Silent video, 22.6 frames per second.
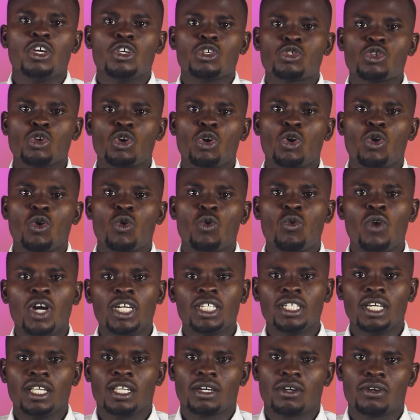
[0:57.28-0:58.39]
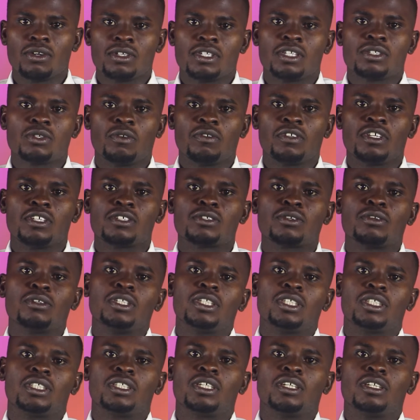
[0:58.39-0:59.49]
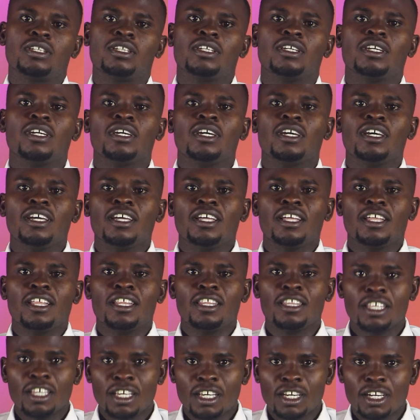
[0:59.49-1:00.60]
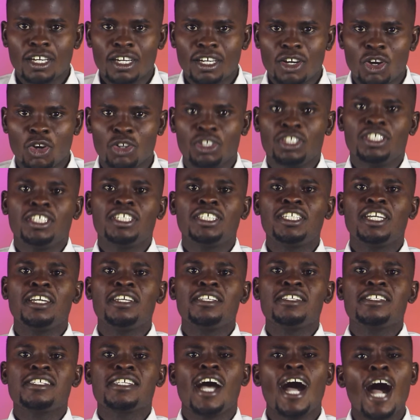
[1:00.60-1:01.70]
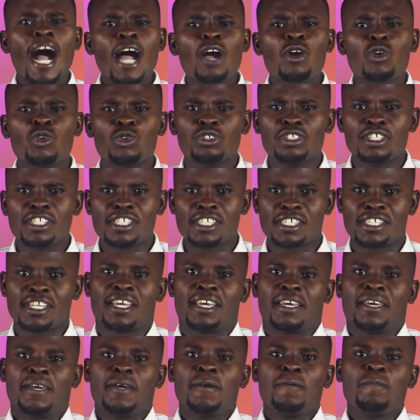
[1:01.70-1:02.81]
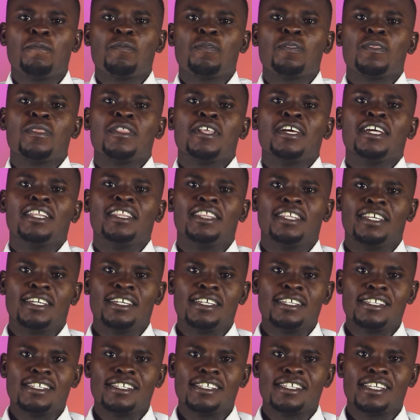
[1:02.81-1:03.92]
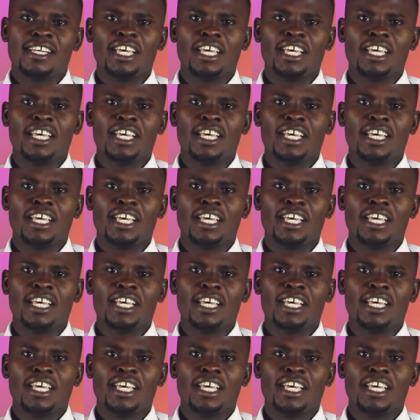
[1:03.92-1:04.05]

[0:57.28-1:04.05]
so what are the causes of this condition? The conditions, I would say, there's